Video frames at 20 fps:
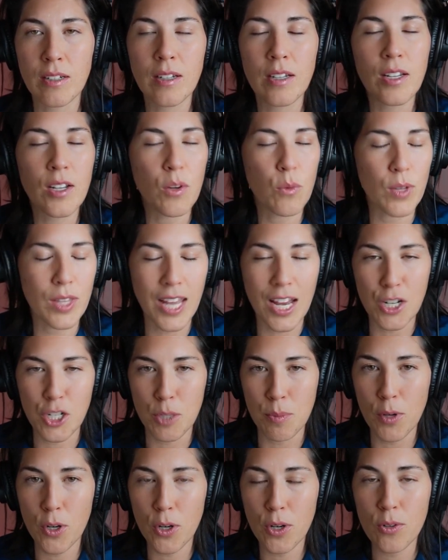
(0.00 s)
With
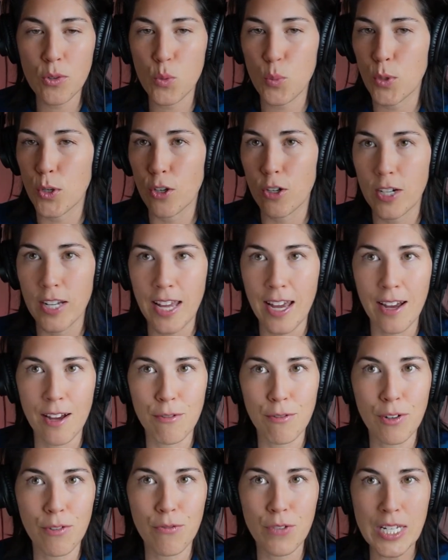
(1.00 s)
Hashimoto's, we already have
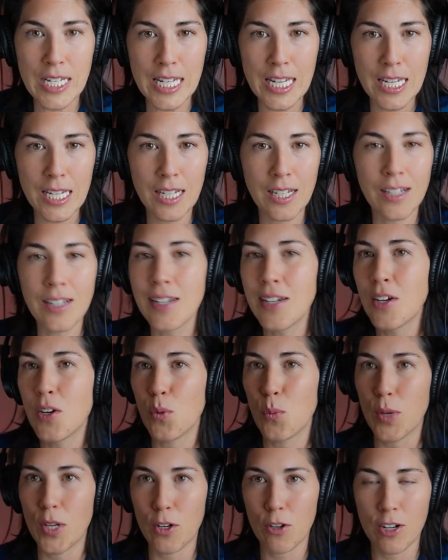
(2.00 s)
fatigue.
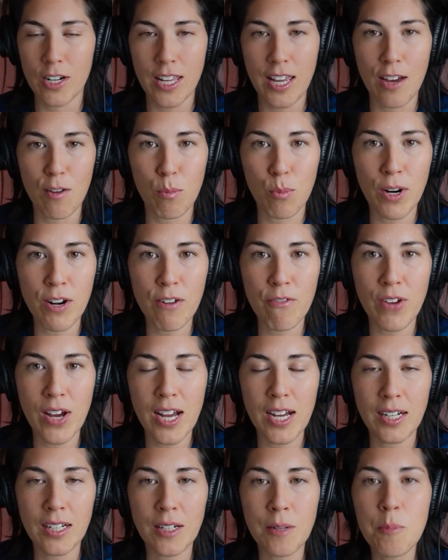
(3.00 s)
We already have brain
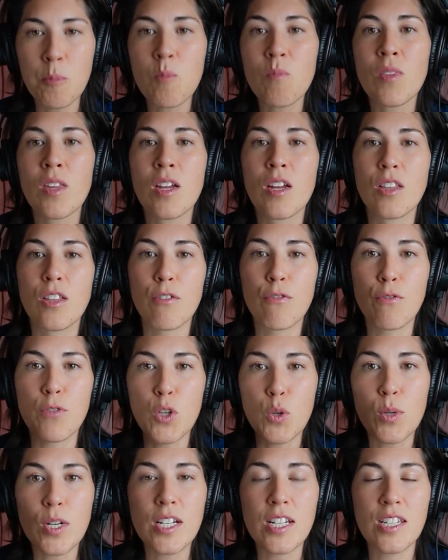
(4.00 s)
fog. The
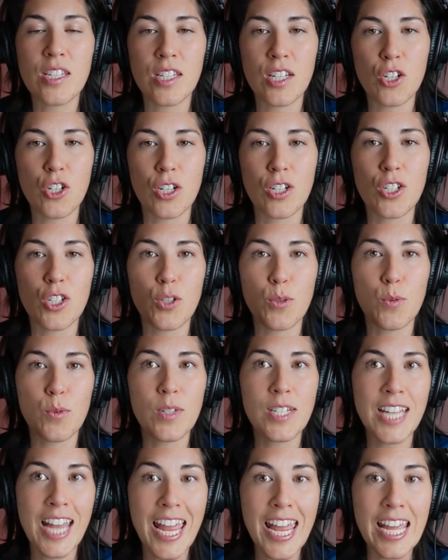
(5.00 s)
fewer decisions you
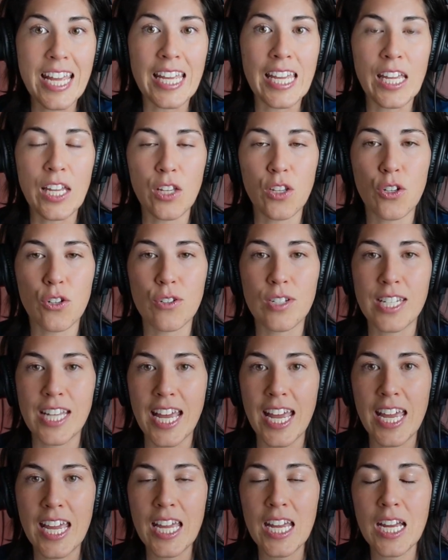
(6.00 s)
take in your
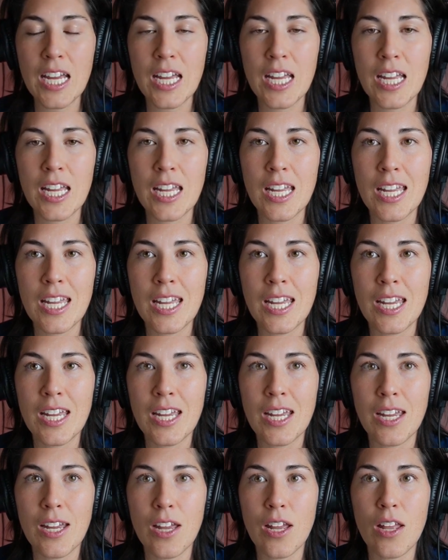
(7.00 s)
day,
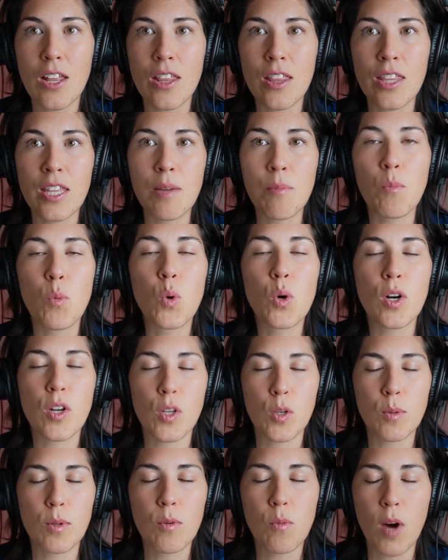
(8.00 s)
the more you
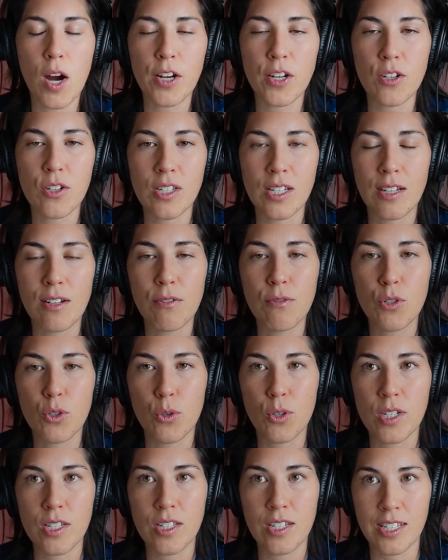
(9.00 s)
will walk yourself
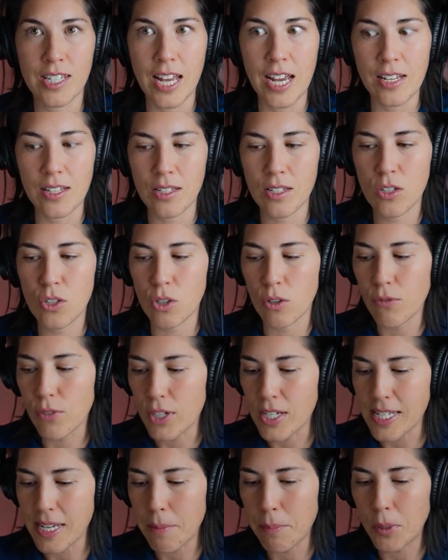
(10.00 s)
towards success. So for
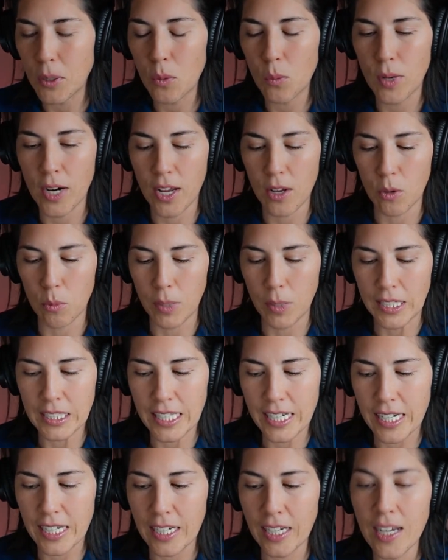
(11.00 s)
example, when I owned my
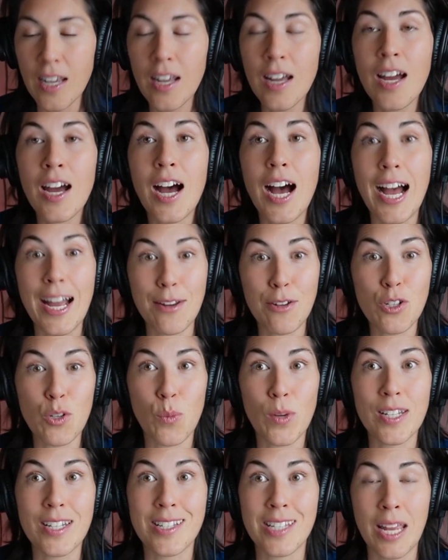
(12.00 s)
clinic, I used to wear
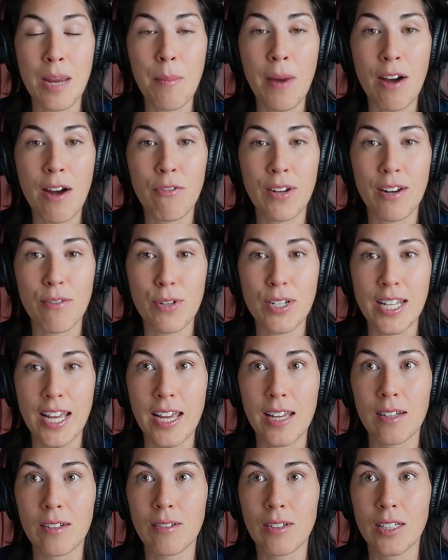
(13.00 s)
the same outfit every
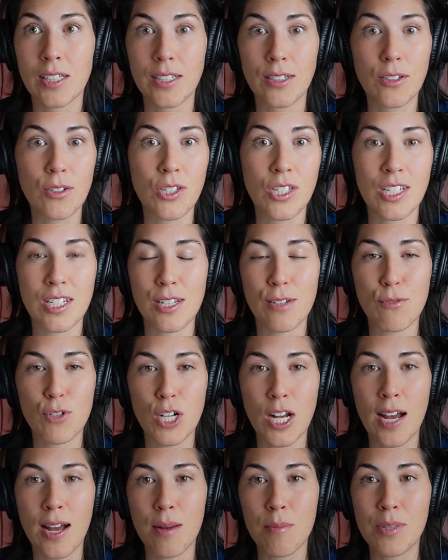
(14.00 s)
day, a little Steve
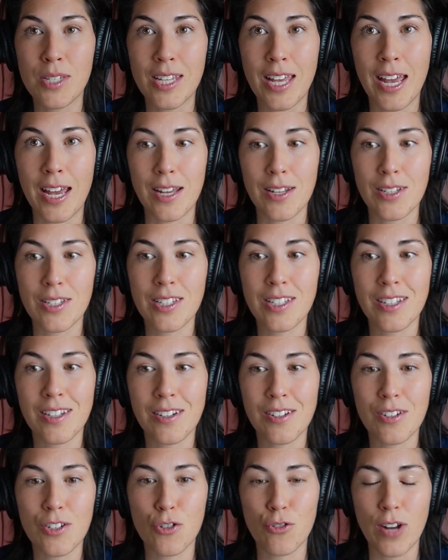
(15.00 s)
Jobs-esque
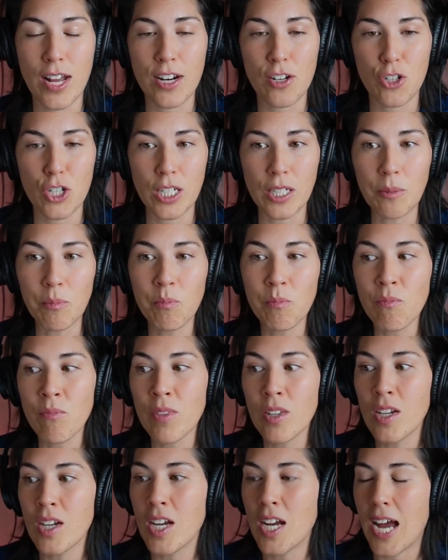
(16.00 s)
strategy.
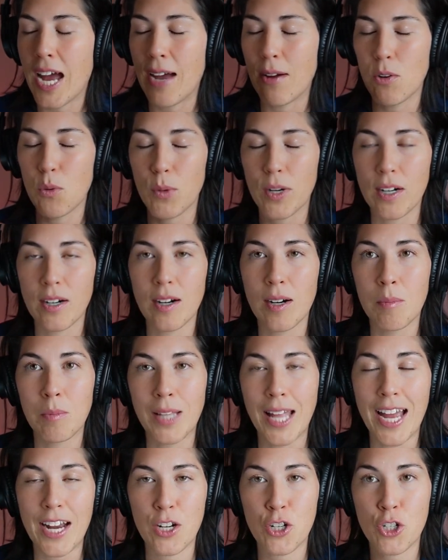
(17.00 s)
I would wear a
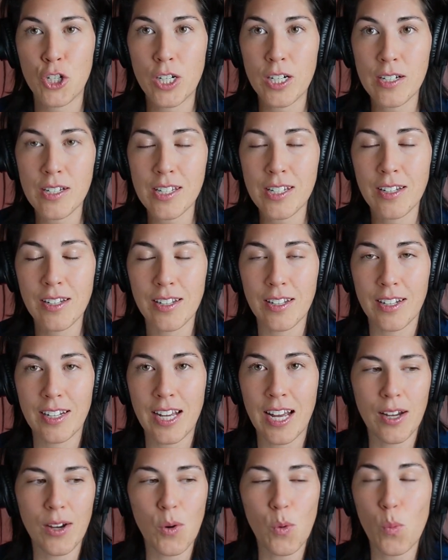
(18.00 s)
black shirt,
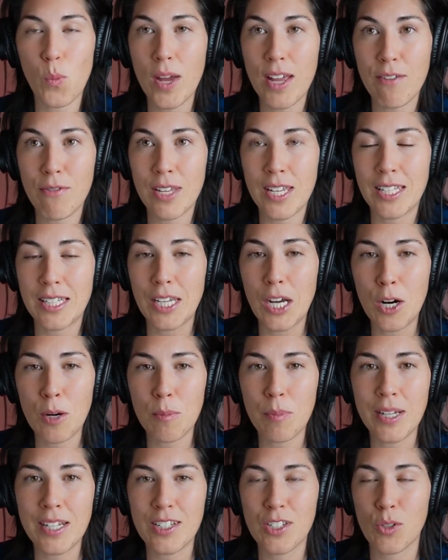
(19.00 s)
kind of wavy in the
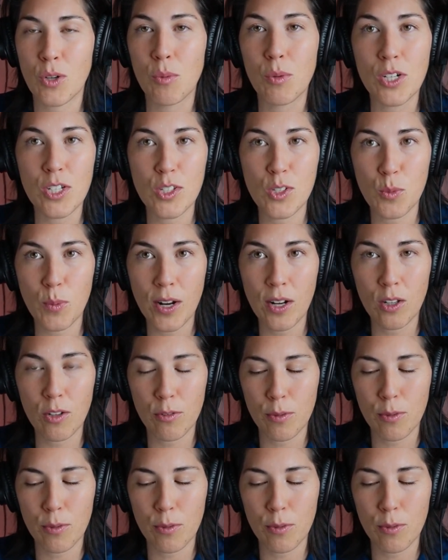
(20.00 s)
armpit so I wouldn't sweat all over my